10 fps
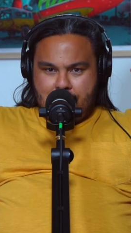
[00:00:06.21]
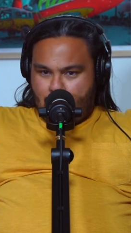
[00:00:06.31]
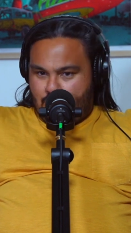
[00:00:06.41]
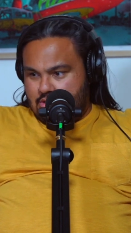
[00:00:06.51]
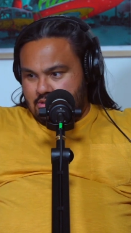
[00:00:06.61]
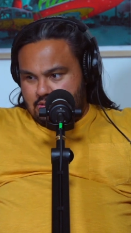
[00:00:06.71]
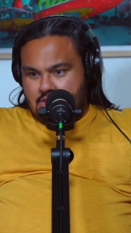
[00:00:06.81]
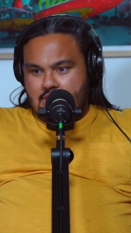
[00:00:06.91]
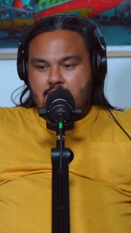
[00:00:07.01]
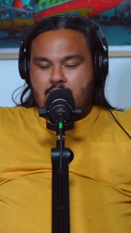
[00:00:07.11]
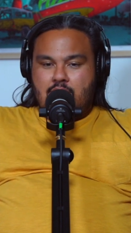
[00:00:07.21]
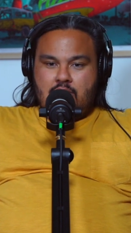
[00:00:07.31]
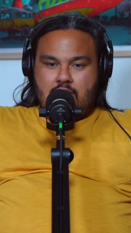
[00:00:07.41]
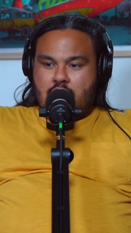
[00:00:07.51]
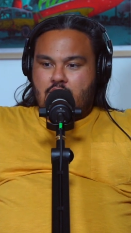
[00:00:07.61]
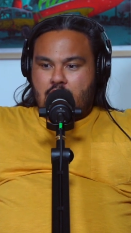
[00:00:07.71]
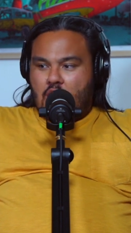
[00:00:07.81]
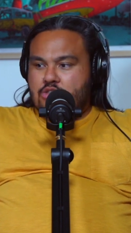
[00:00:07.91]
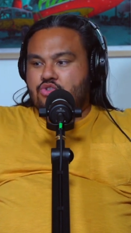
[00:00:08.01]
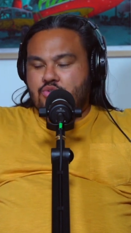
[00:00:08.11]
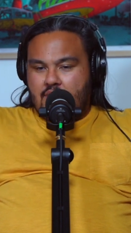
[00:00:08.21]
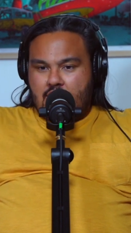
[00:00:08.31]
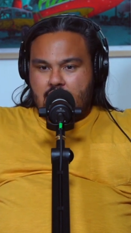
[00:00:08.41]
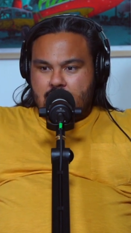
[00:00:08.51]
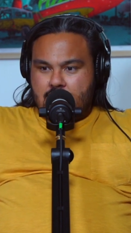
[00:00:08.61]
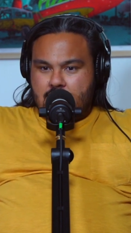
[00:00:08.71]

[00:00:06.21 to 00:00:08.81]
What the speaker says: important country,